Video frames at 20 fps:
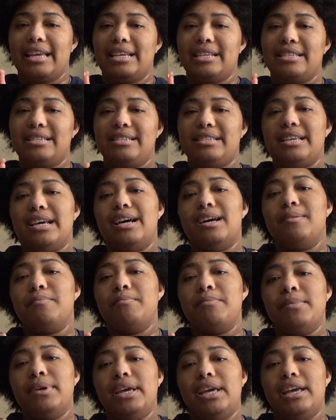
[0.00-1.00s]

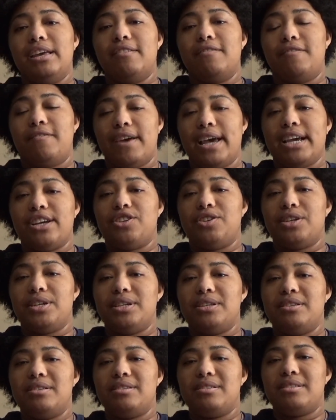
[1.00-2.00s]
Some
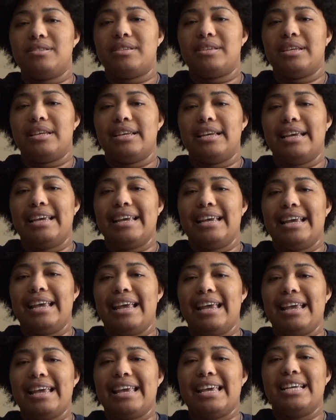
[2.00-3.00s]
infections
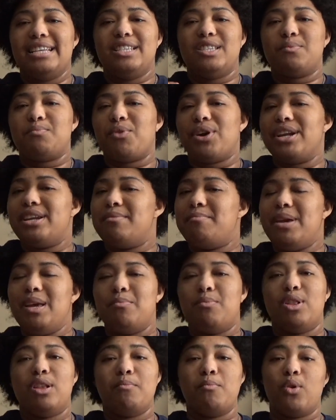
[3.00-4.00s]
can spread to
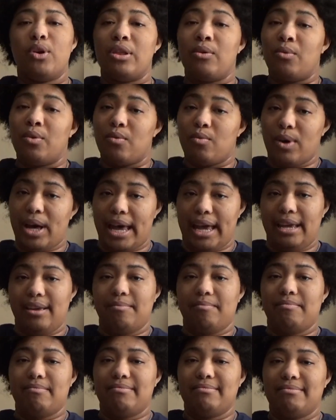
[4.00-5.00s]
people in more than one way.
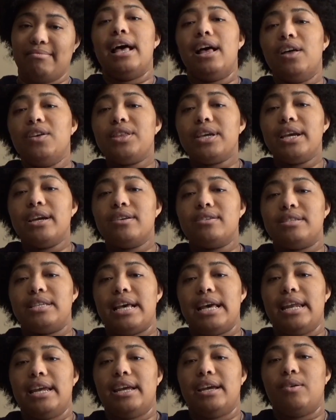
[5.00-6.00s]
Healthcare
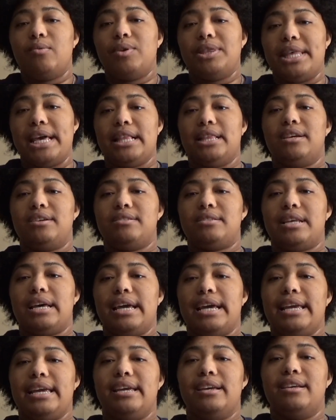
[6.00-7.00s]
setting, what that looks
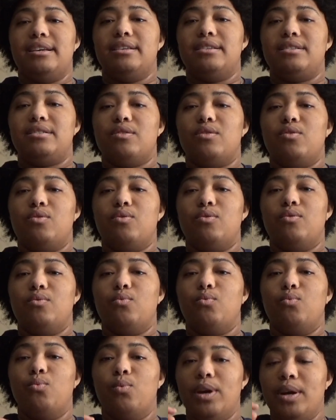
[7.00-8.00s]
like is
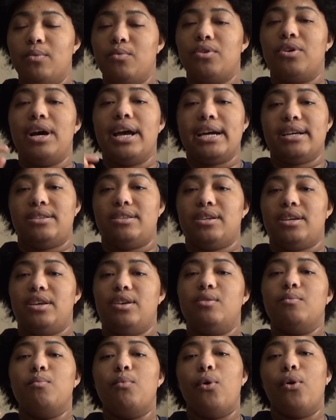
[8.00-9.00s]
we will
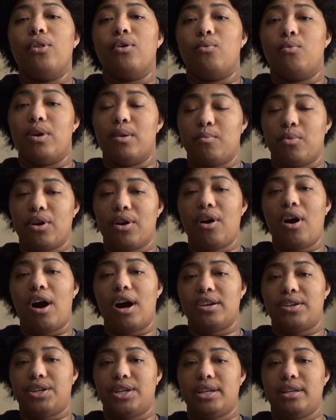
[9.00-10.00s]
execute more than one
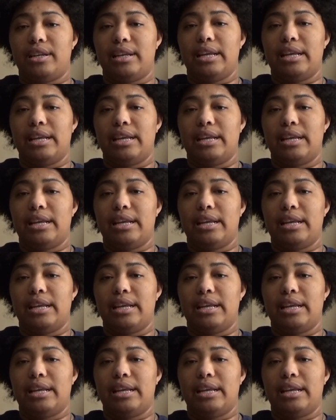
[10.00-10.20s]
precaution.